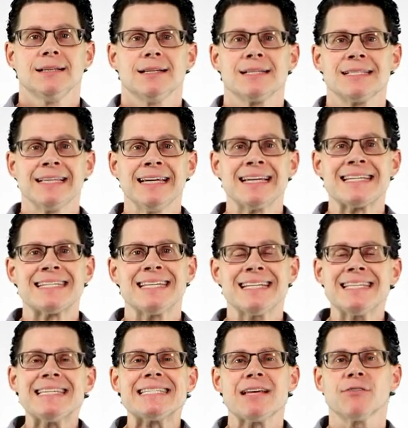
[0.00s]
As little as
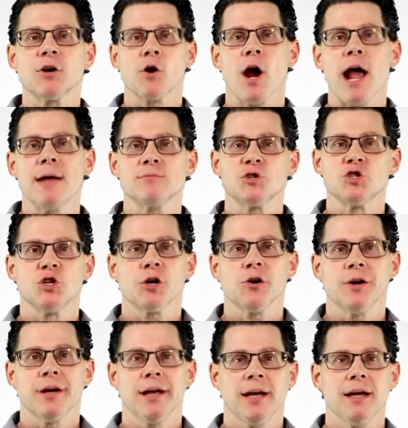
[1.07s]
67 grams of sugar
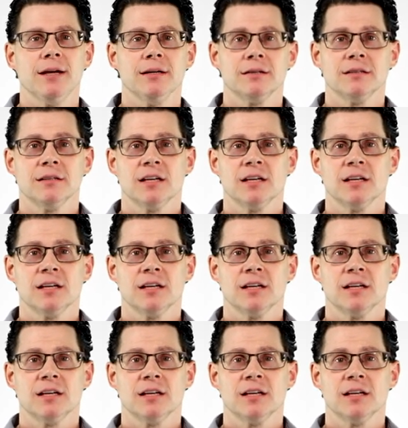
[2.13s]
a day